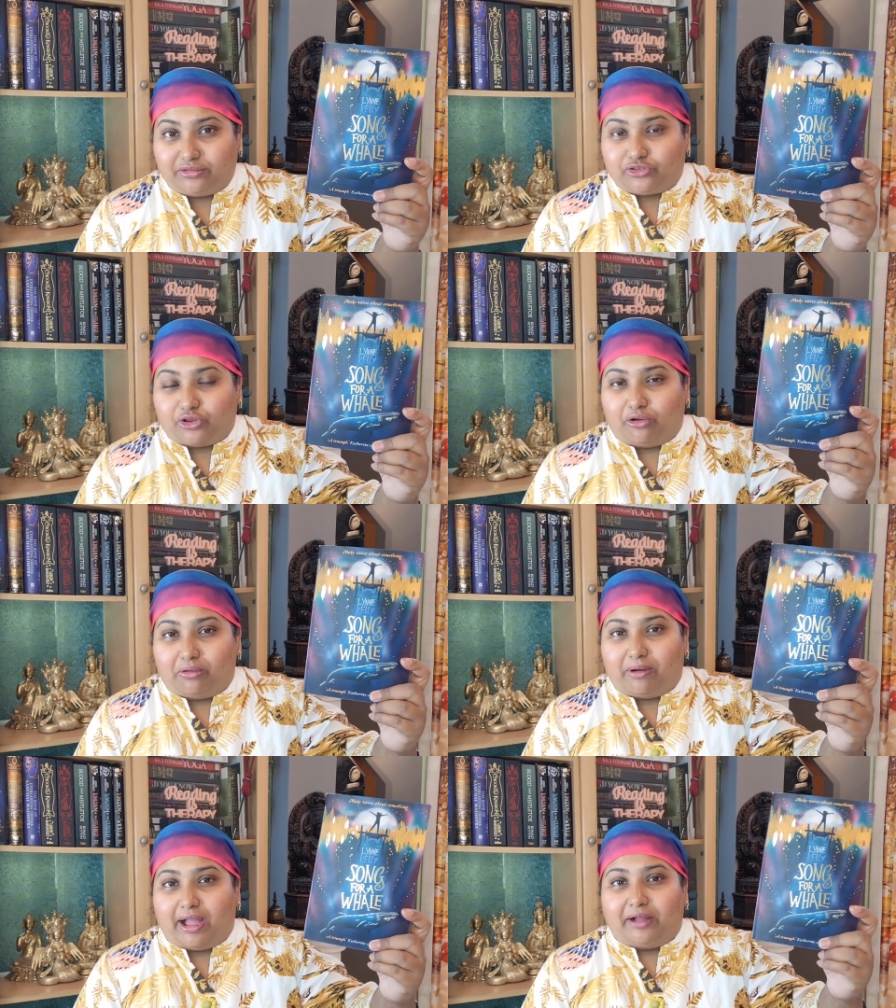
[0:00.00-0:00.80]

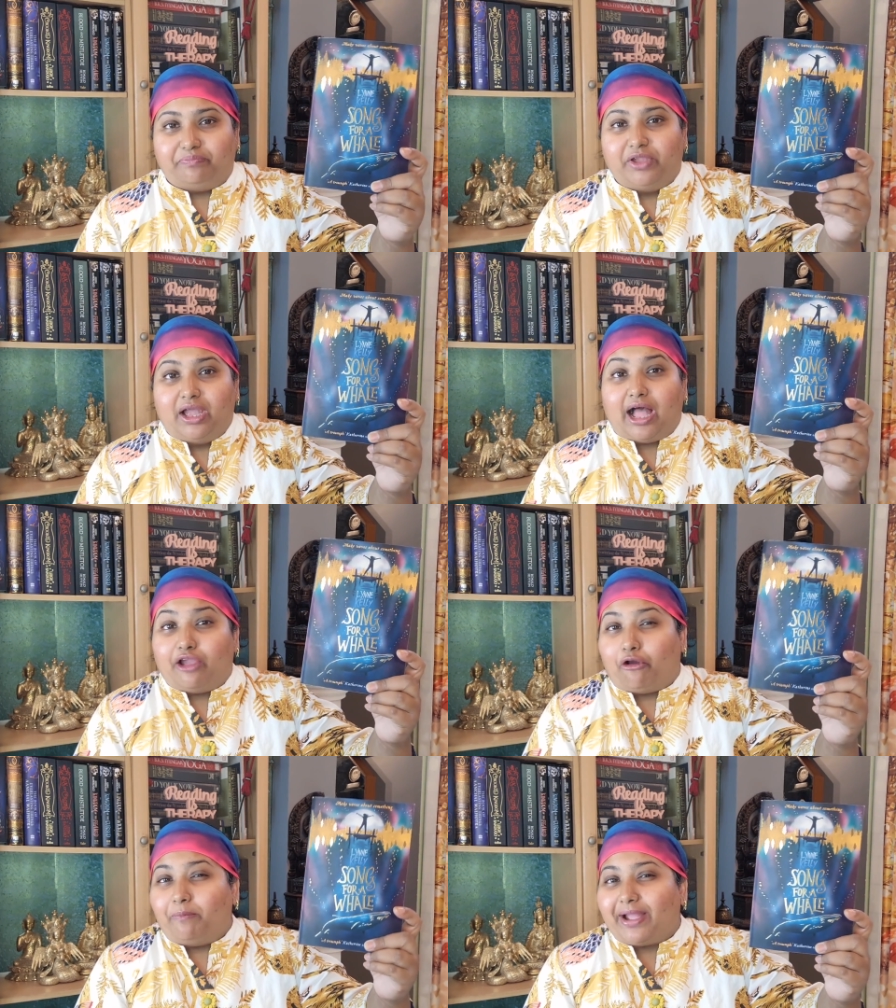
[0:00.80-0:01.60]
So I
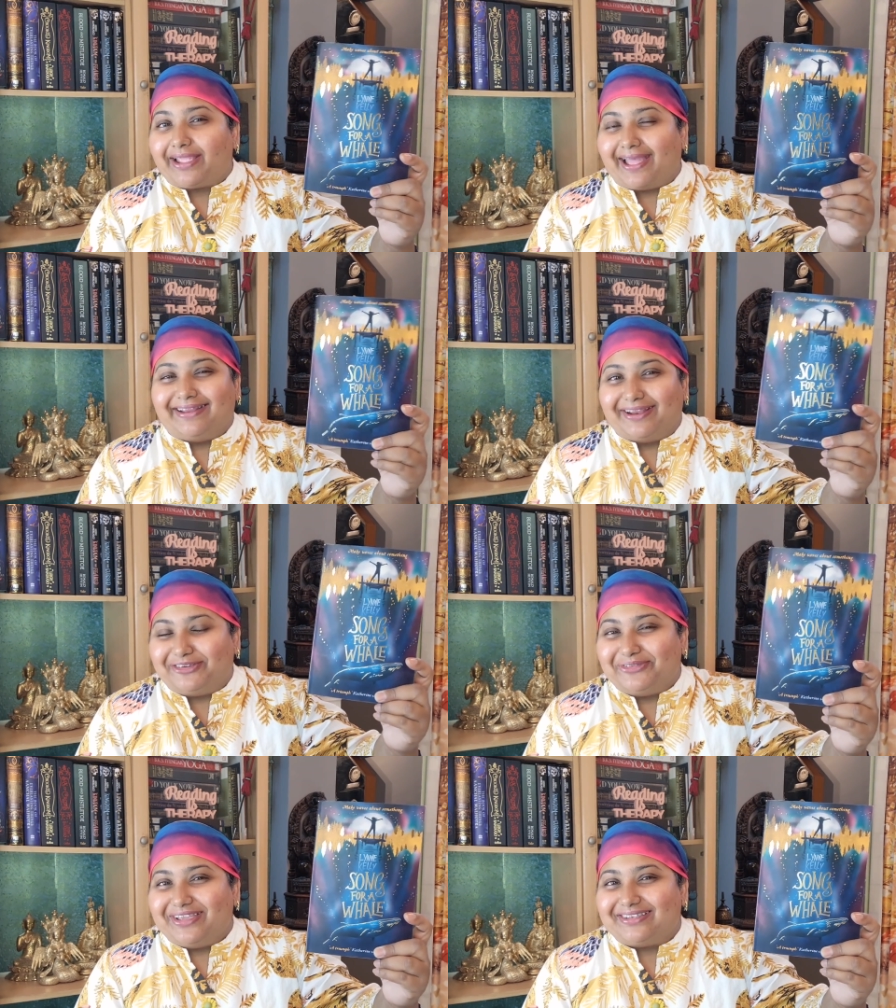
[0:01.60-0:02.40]
hope I can get
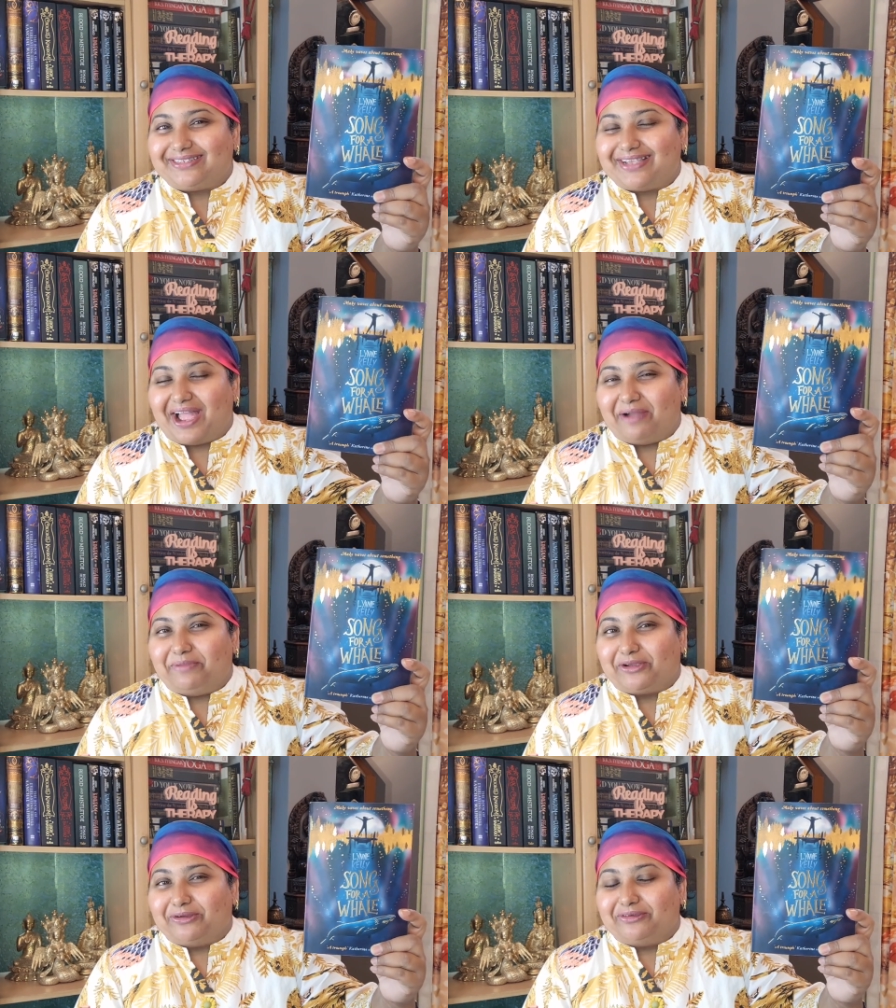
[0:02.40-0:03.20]
to this
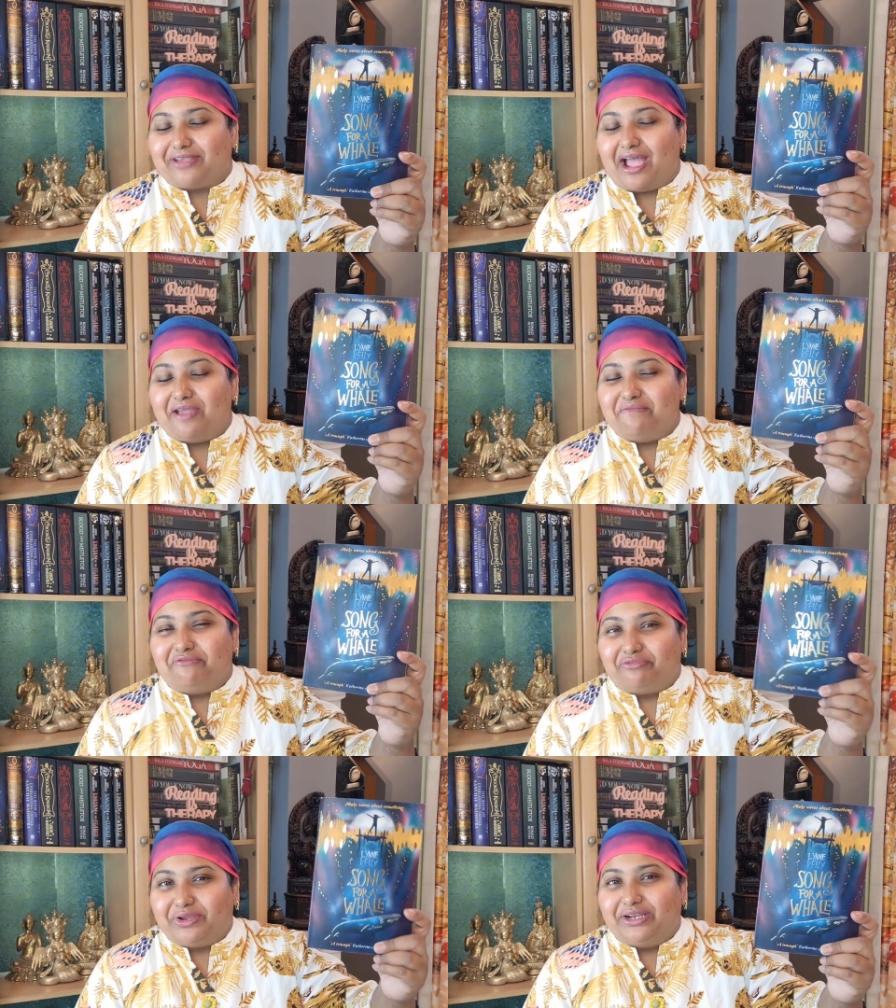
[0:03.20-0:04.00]
because
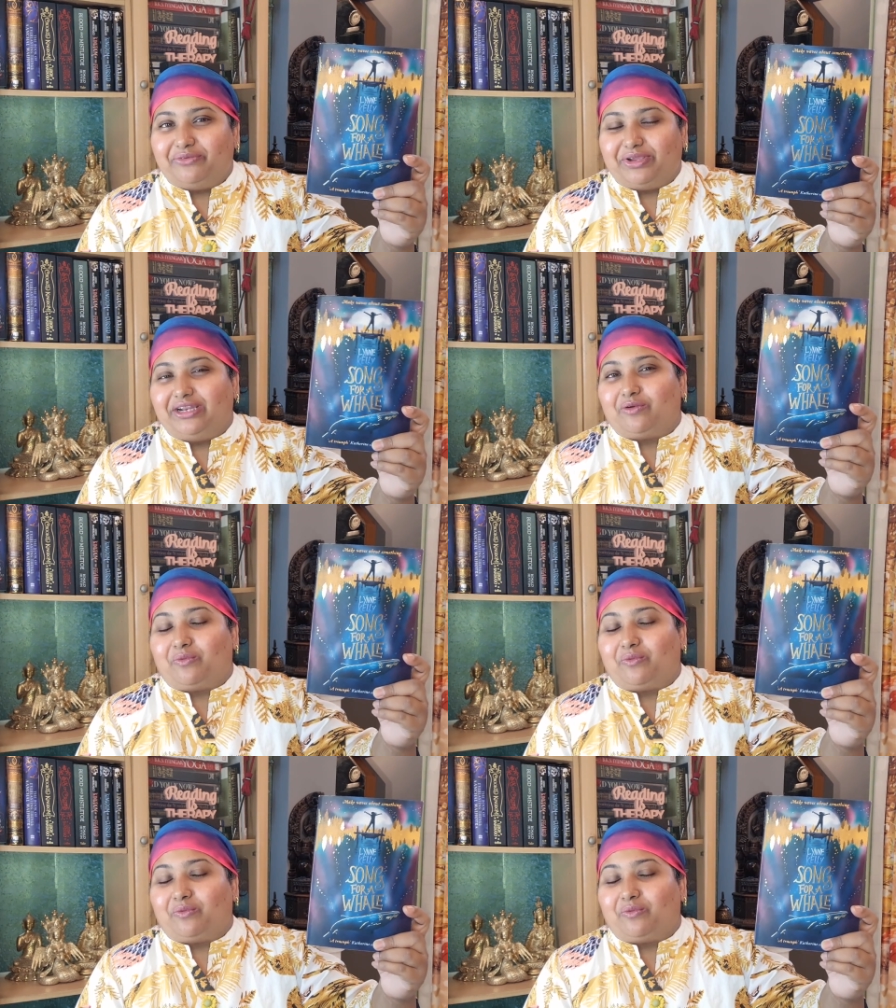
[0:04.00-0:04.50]
I'm really